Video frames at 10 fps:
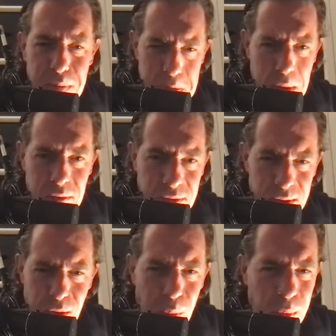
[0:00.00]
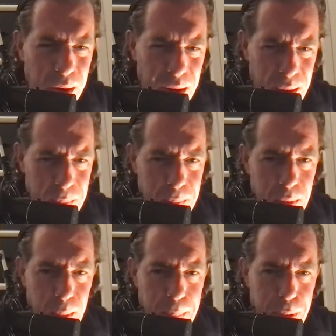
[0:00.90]
that's not really a
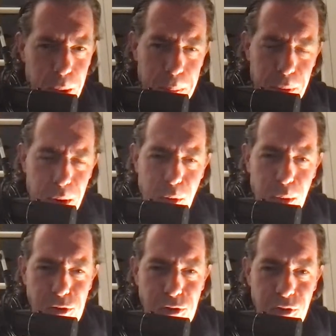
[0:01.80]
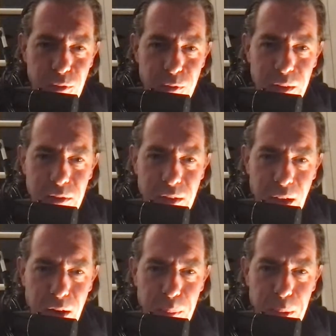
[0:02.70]
appropriate question for this
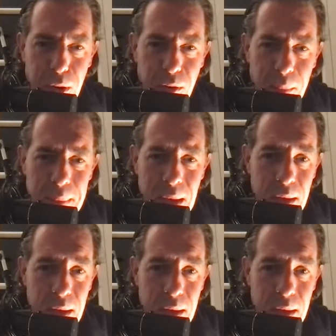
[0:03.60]
kind of program.